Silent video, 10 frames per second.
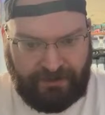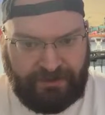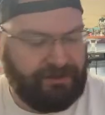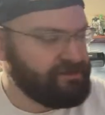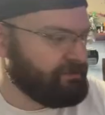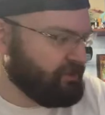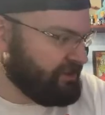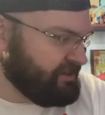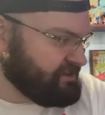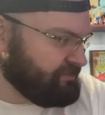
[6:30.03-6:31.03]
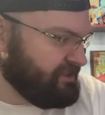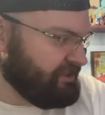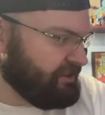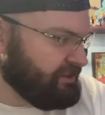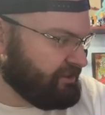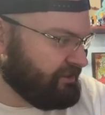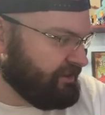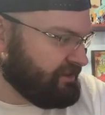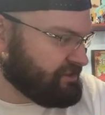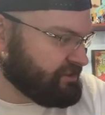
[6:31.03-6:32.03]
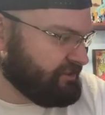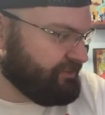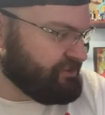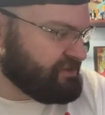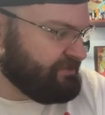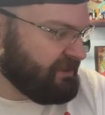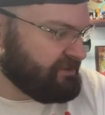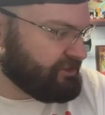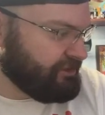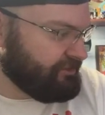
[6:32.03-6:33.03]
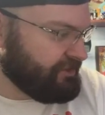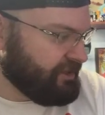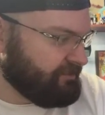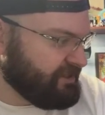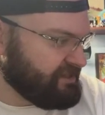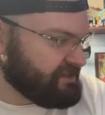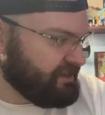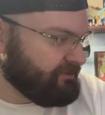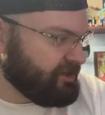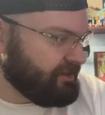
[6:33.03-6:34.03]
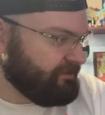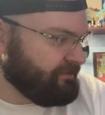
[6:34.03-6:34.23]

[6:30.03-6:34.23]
Those mornings when you're not sure if you spelled your own company's name right.